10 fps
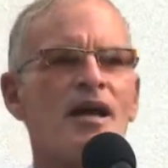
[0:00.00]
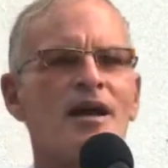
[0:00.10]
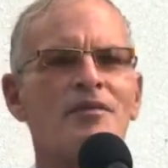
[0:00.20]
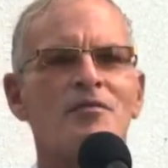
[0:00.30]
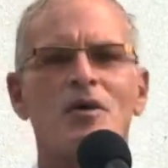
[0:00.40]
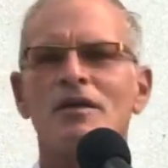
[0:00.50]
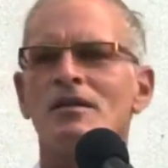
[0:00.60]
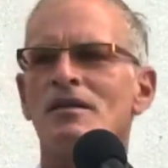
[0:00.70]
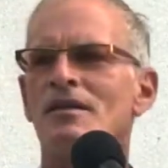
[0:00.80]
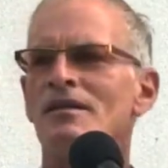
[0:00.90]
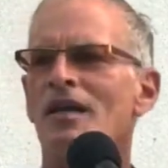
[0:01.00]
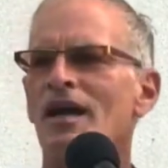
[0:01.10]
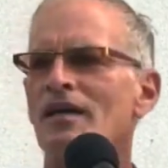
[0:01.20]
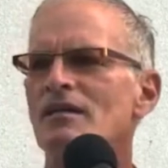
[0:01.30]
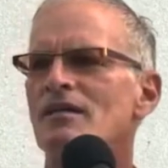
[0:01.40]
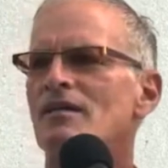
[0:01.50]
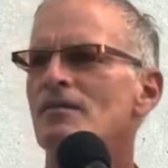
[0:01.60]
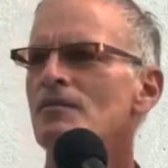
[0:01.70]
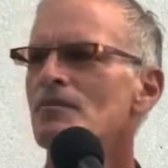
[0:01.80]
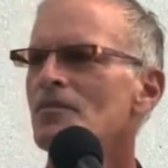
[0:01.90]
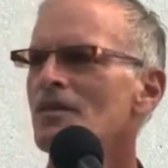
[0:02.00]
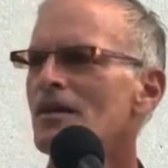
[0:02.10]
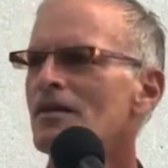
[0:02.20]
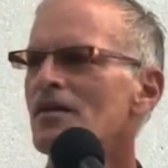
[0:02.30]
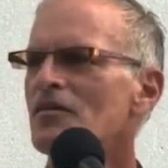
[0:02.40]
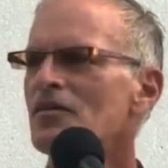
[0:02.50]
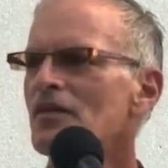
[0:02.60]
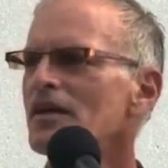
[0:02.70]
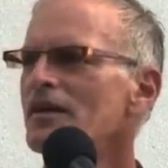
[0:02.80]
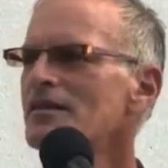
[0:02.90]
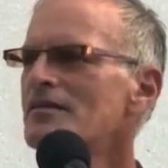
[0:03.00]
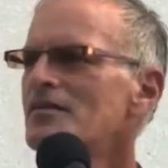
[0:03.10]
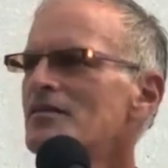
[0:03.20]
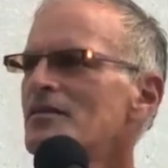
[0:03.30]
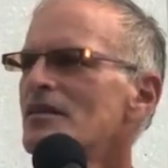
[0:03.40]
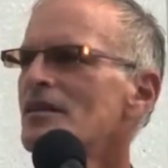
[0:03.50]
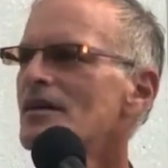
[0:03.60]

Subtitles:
And one night, the freaks,